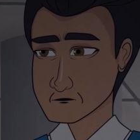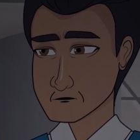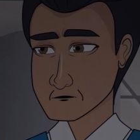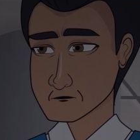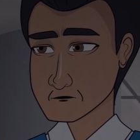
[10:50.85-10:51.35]
come
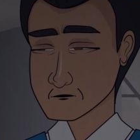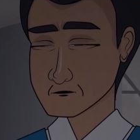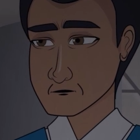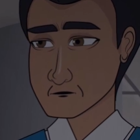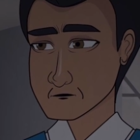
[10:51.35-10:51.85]
over his
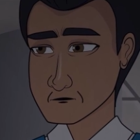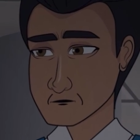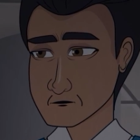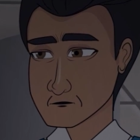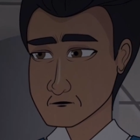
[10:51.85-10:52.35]
face.
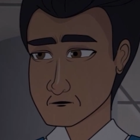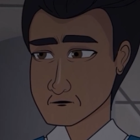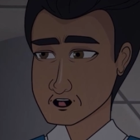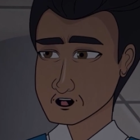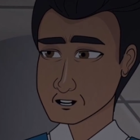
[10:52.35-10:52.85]

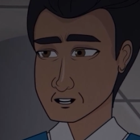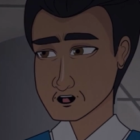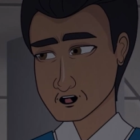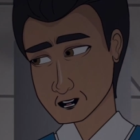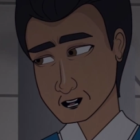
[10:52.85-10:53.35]
"Let me
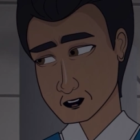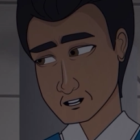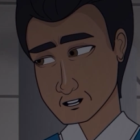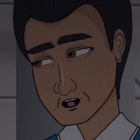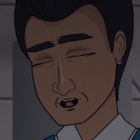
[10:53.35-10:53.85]
park this thing and
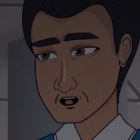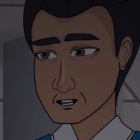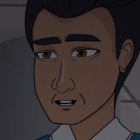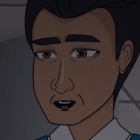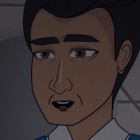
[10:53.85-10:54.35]
I'll be right
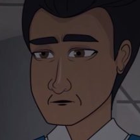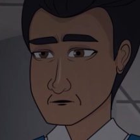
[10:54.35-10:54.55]
there."